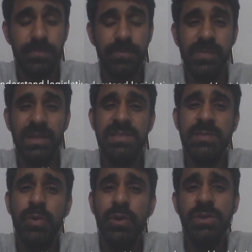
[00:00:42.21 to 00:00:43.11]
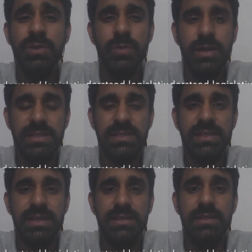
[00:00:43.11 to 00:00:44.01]
it's important to
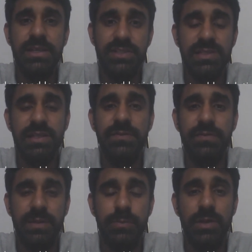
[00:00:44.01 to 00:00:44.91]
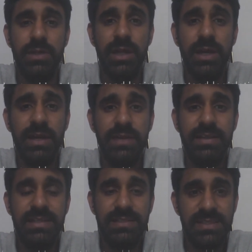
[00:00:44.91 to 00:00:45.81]
understand the legislative framework
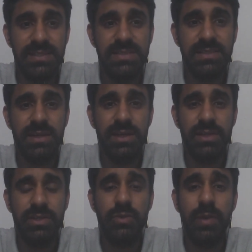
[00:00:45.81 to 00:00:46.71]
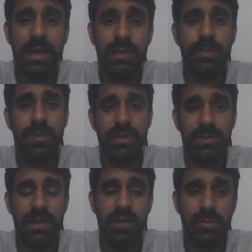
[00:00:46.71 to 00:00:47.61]
that exists to help
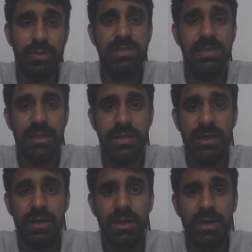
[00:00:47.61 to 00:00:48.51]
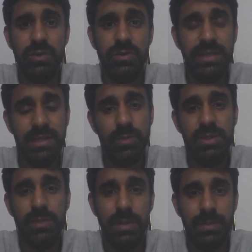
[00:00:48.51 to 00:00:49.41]
the governments in India to deal with
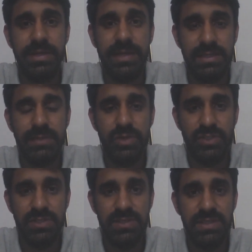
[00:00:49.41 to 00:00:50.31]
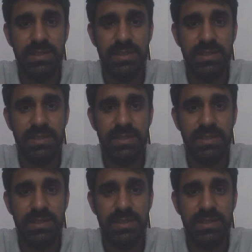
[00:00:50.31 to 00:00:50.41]
the public health emergency.